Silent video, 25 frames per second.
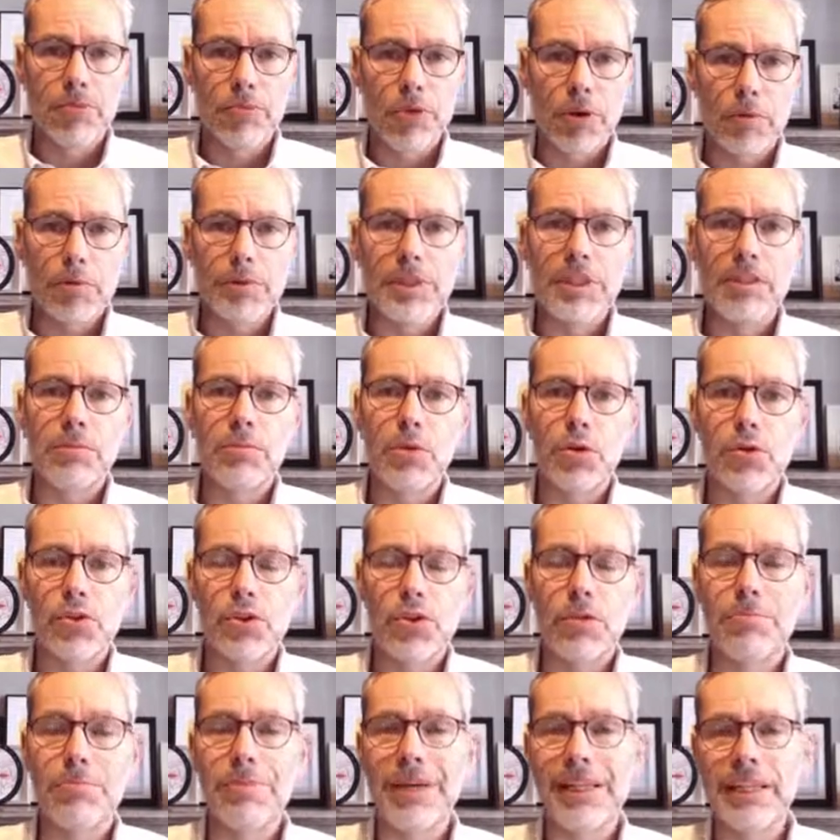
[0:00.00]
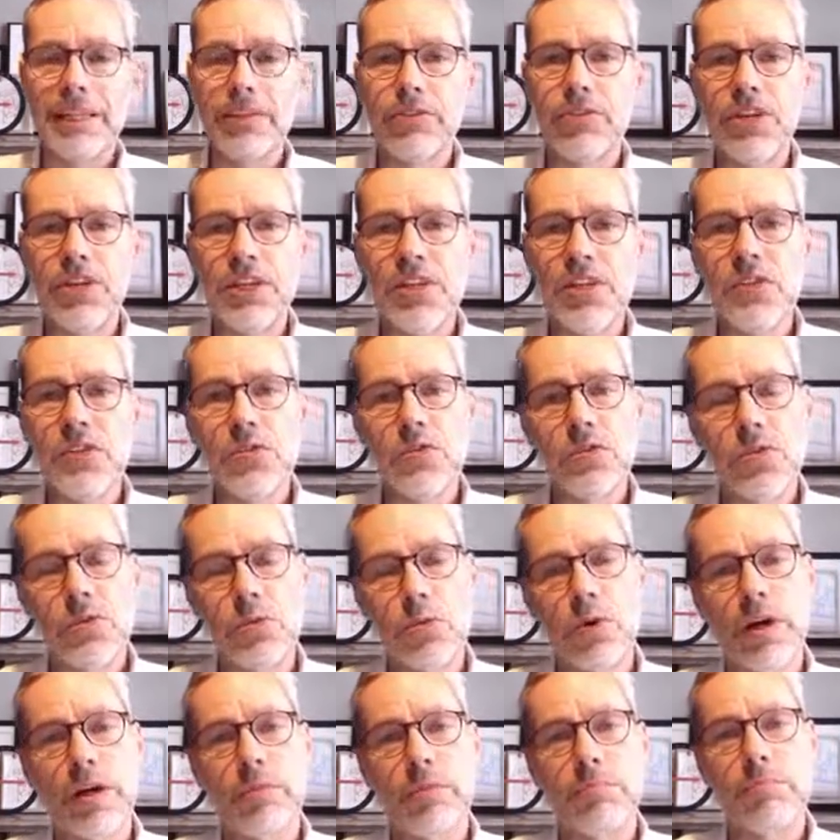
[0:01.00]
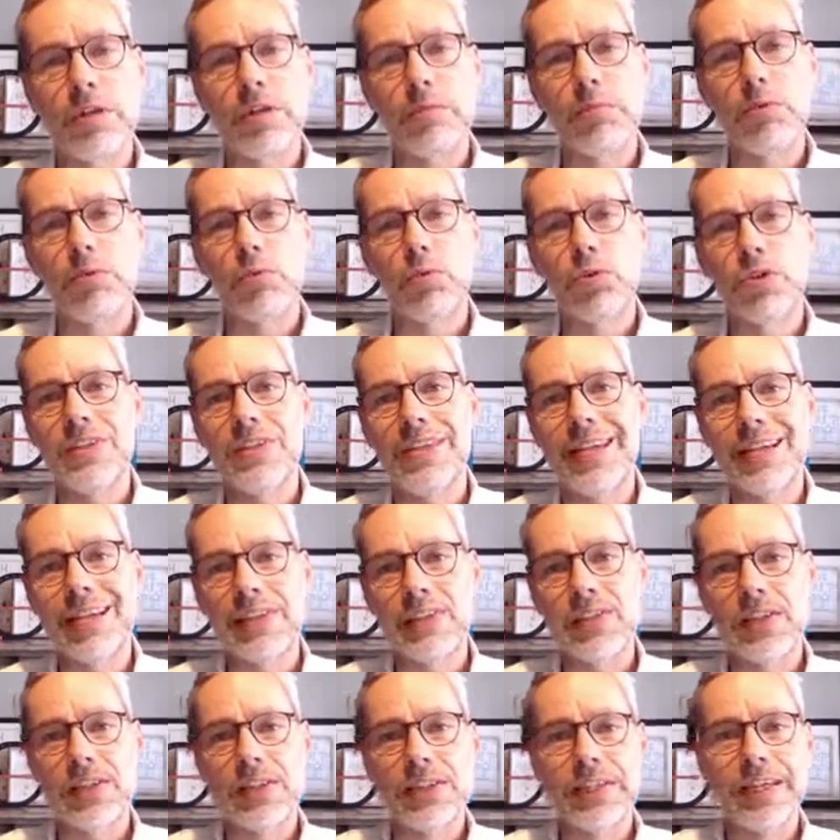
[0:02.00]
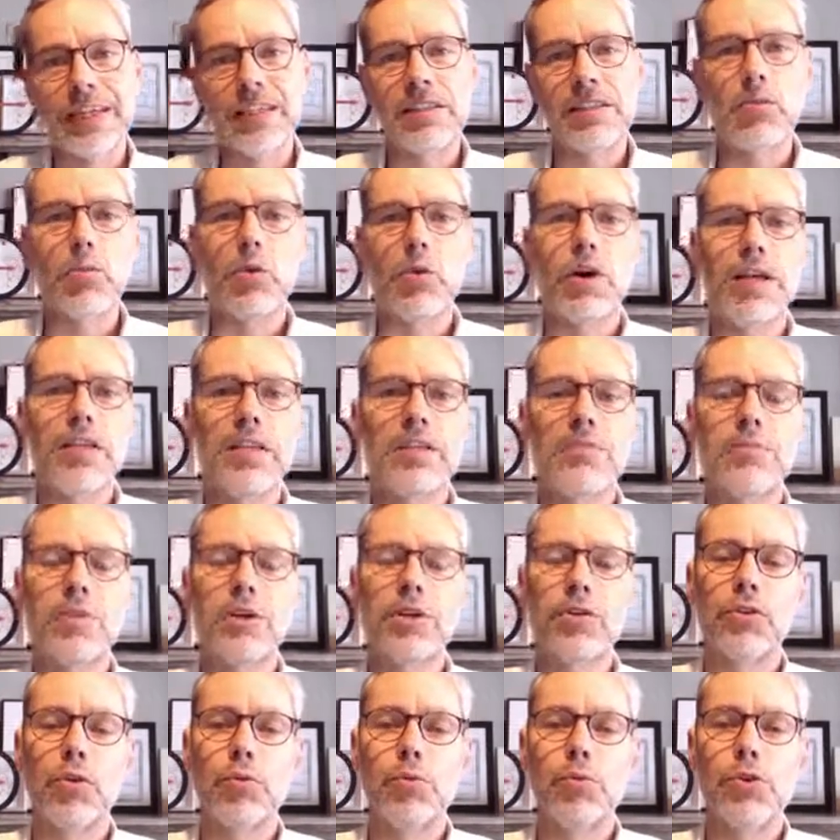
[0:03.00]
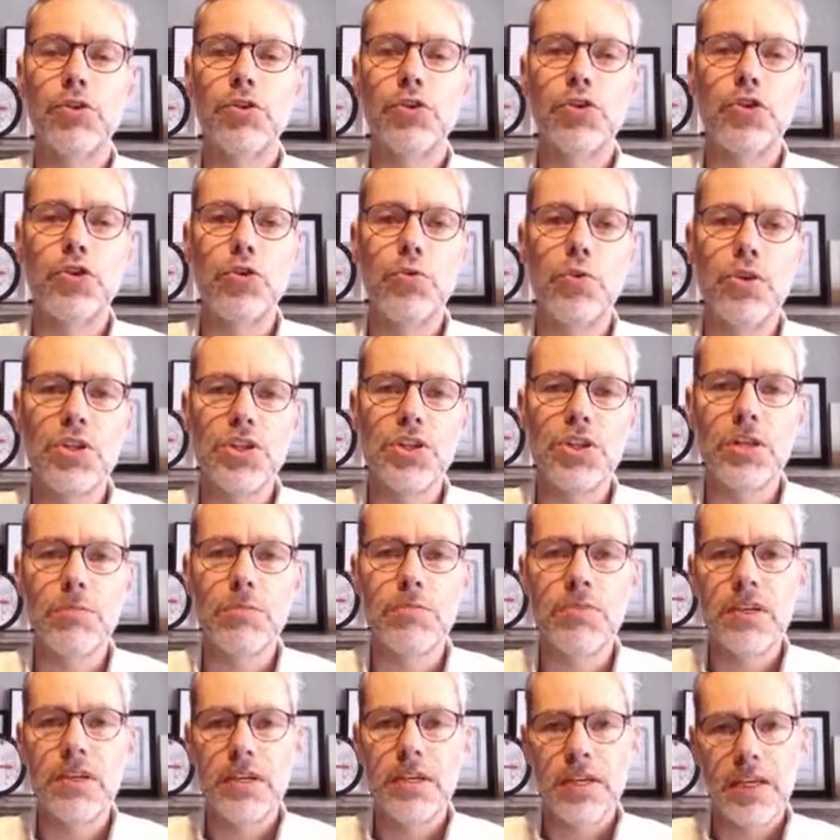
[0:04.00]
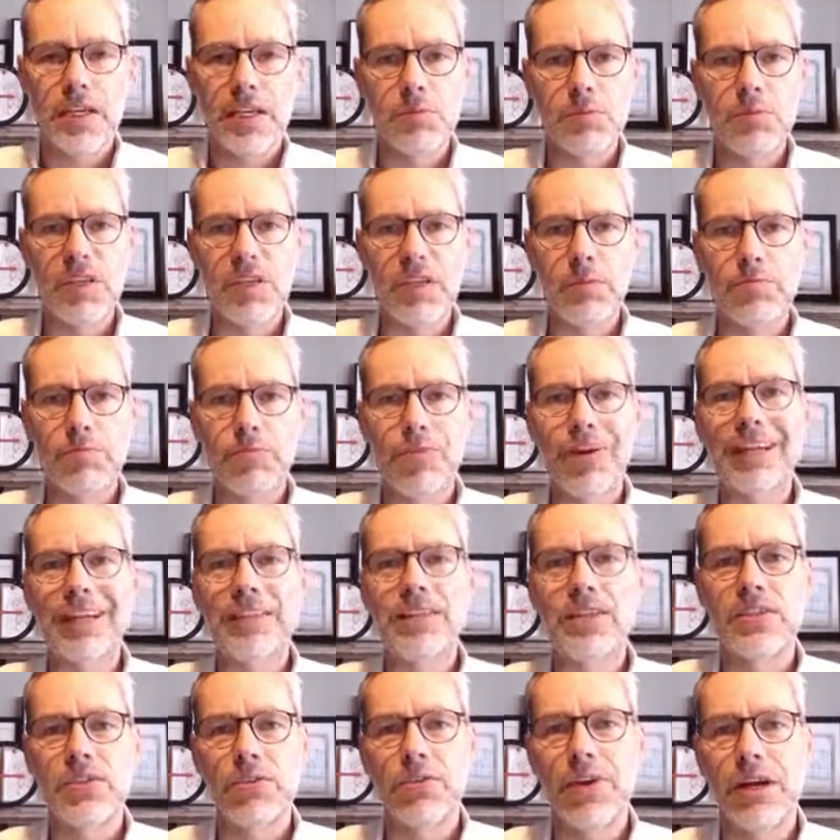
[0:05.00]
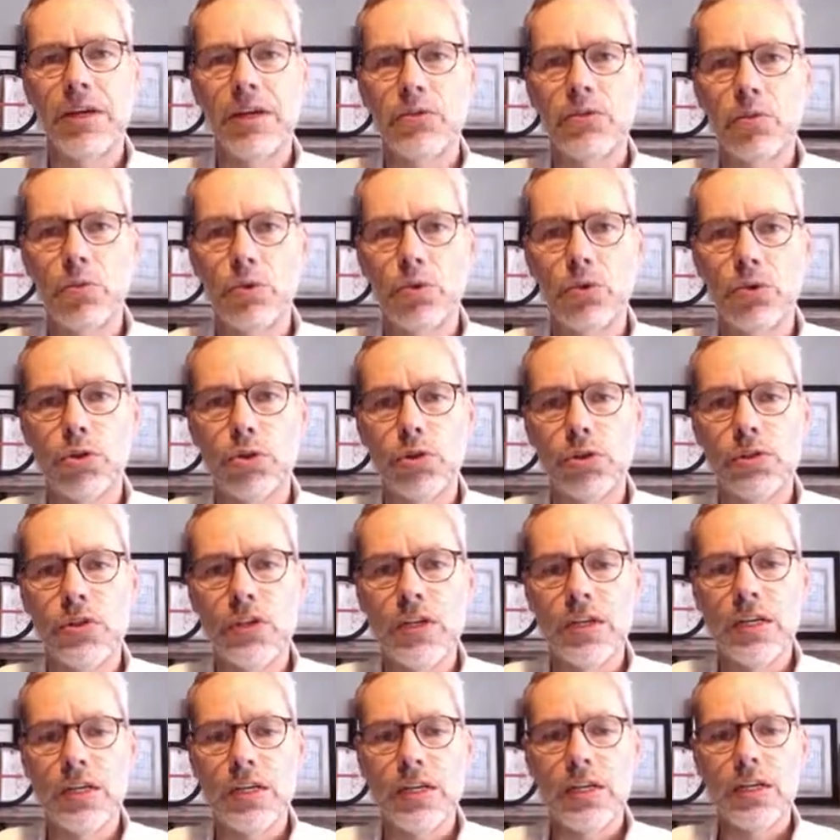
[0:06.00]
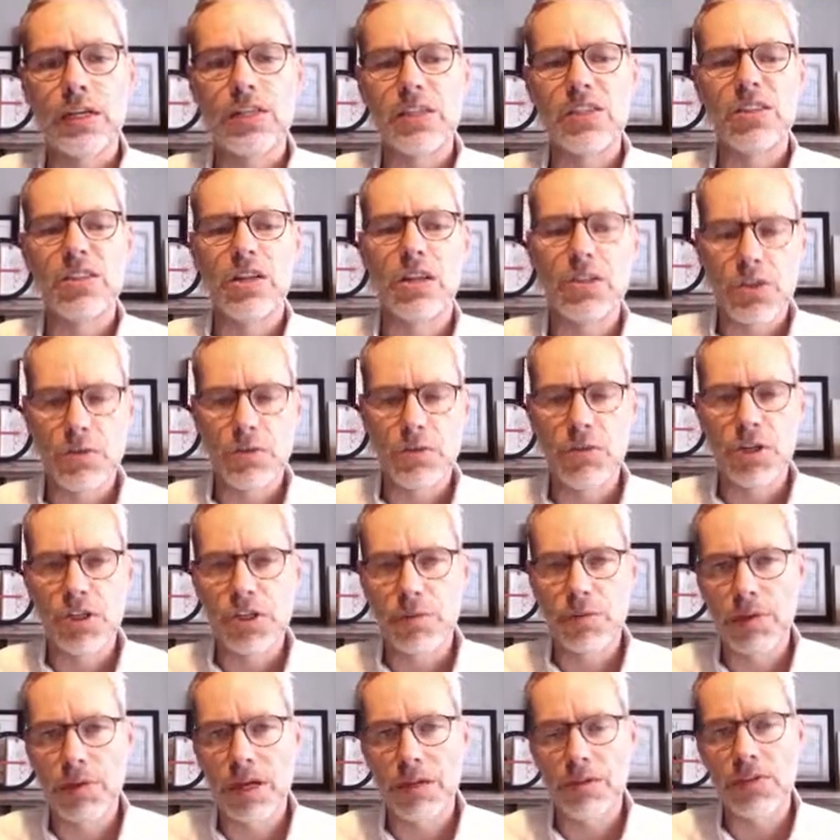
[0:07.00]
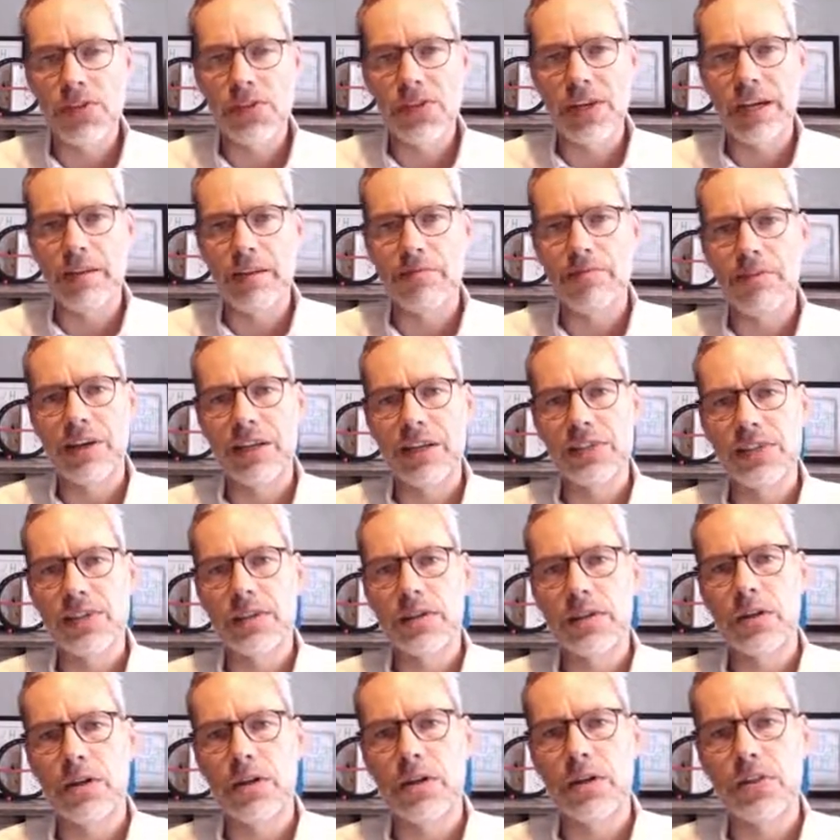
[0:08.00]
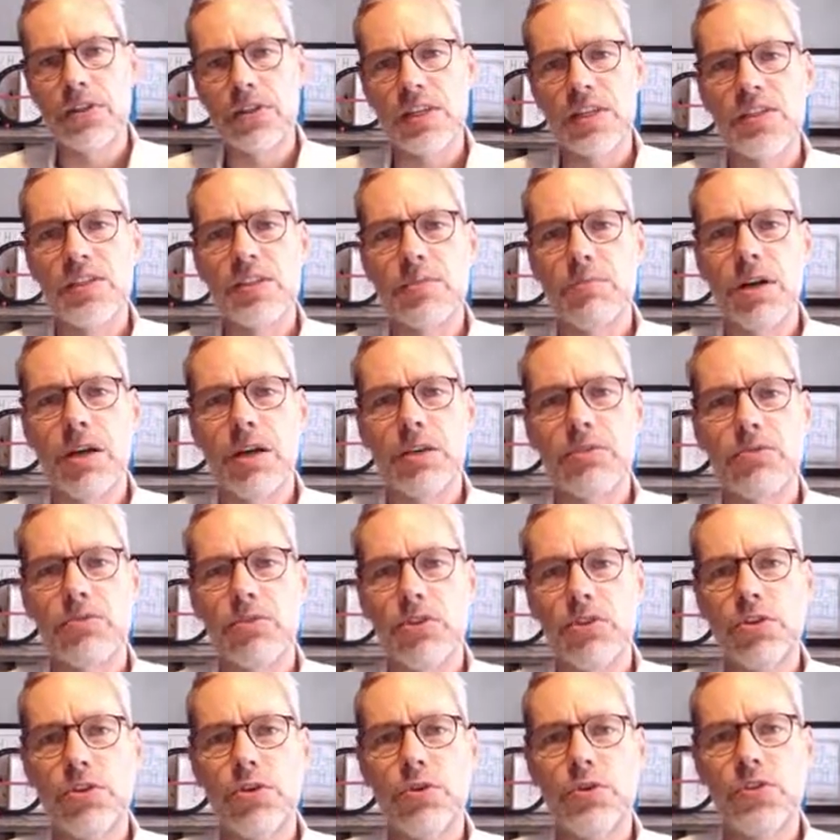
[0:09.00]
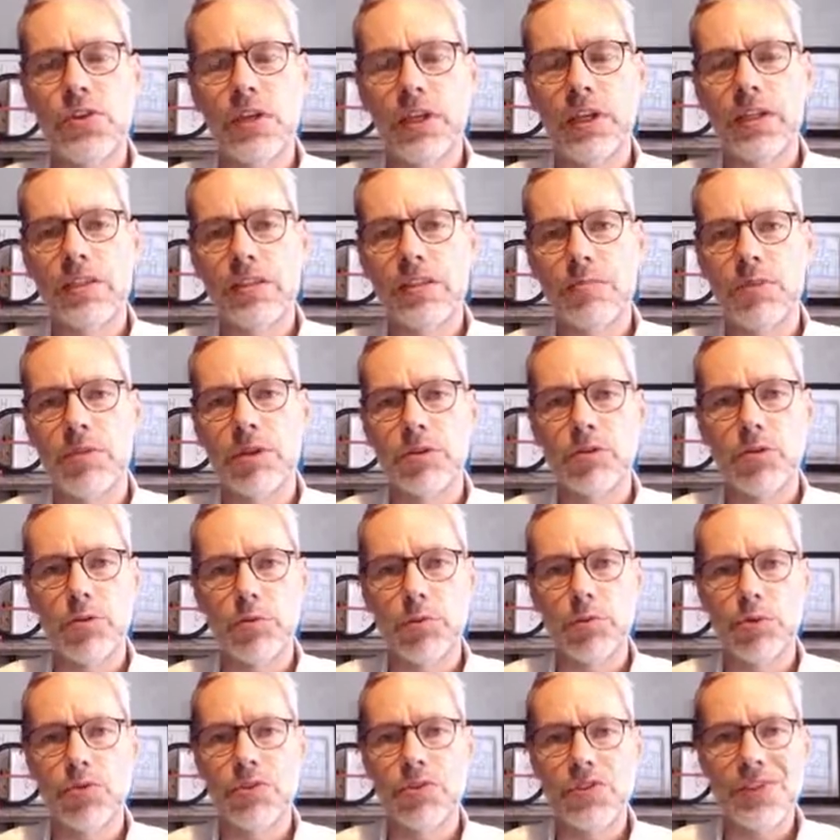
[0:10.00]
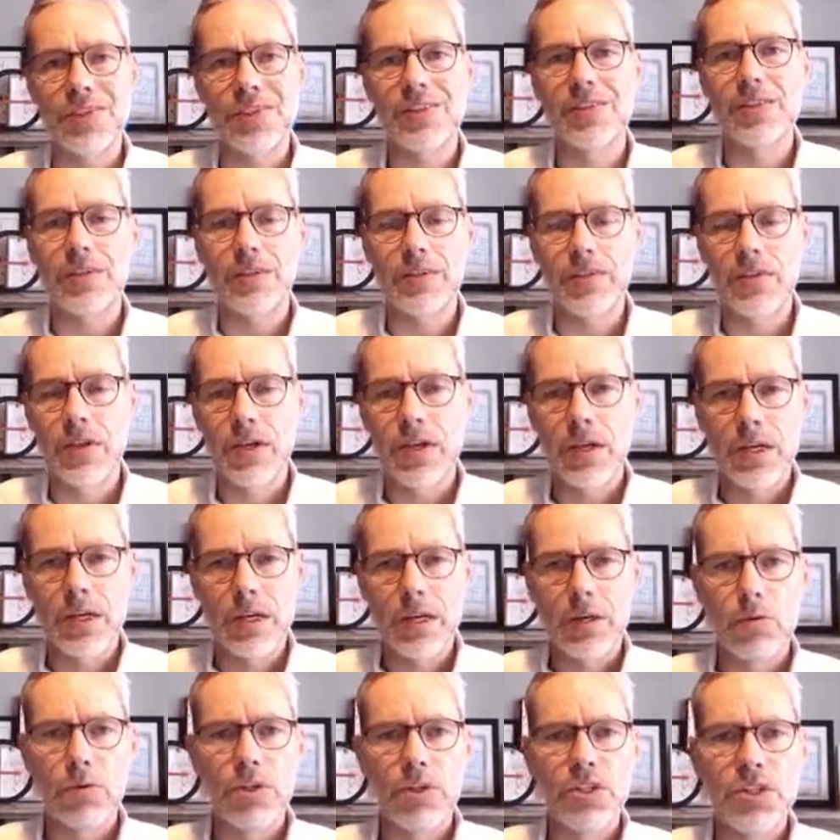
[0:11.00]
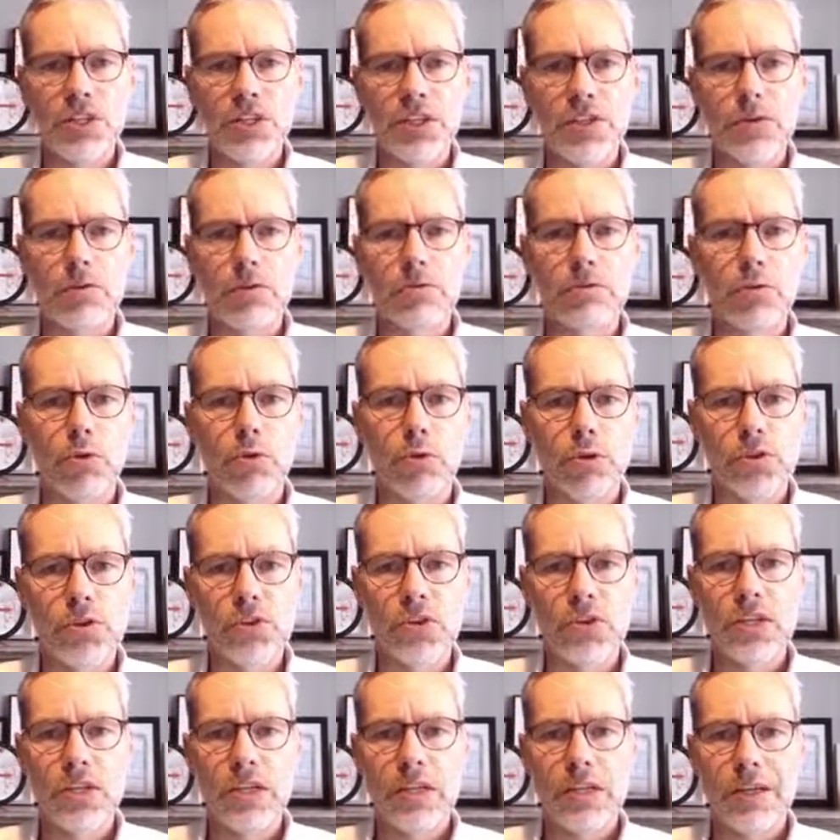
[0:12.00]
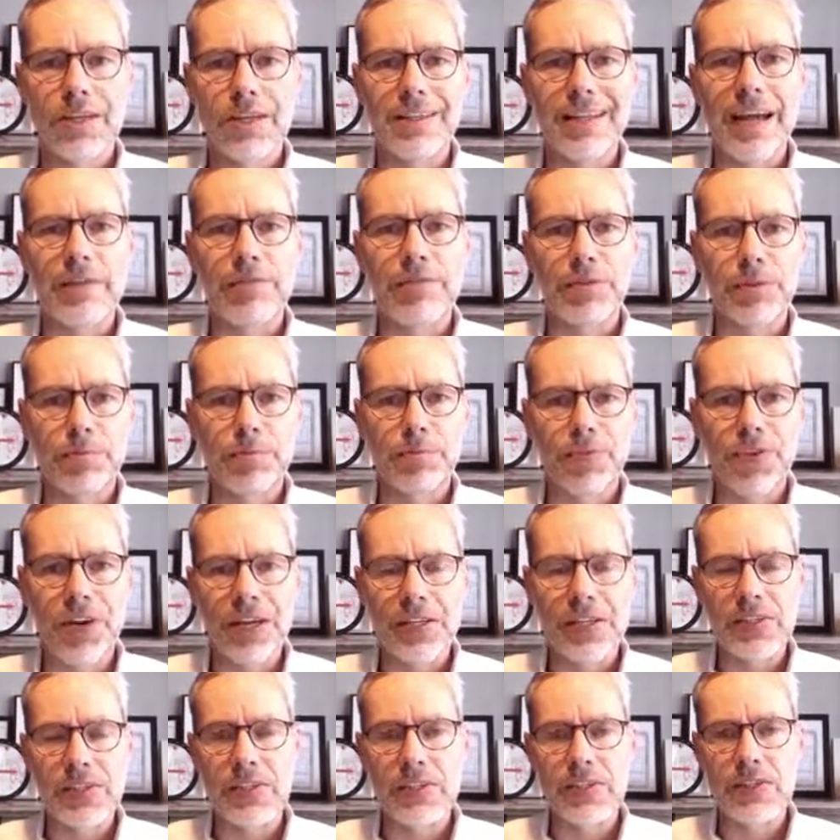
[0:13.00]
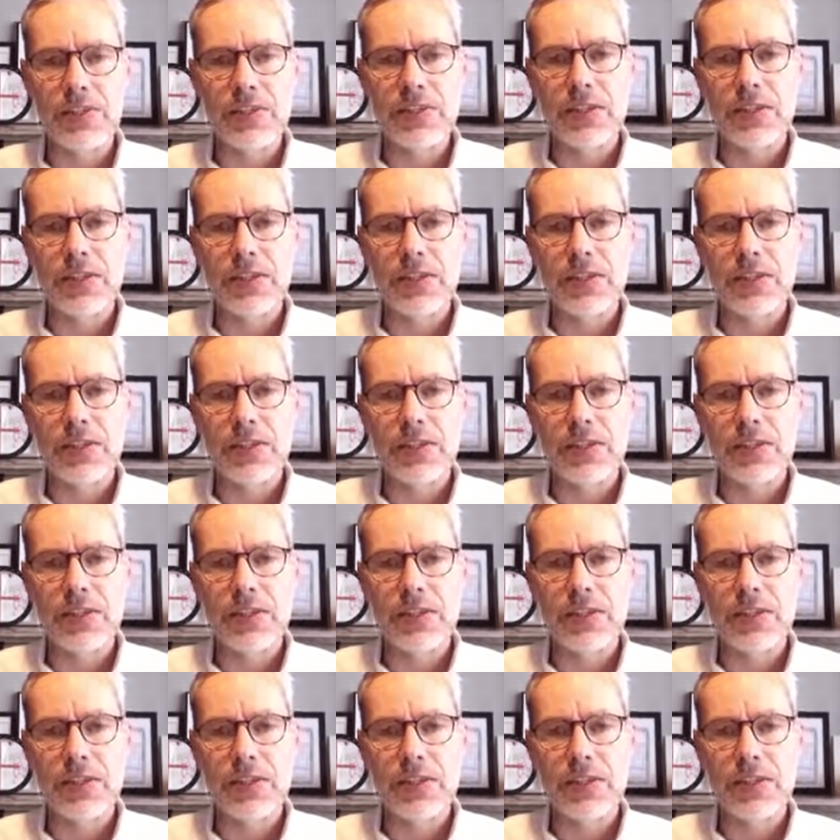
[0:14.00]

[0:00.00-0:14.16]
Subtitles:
probably the most compelling reasons why people would de-escalate and why antimicrobial stewardship is being practiced around the world, it's not so much about the side effects and the cost, it's about reducing antimicrobial resistance, which is, of course, an ever-present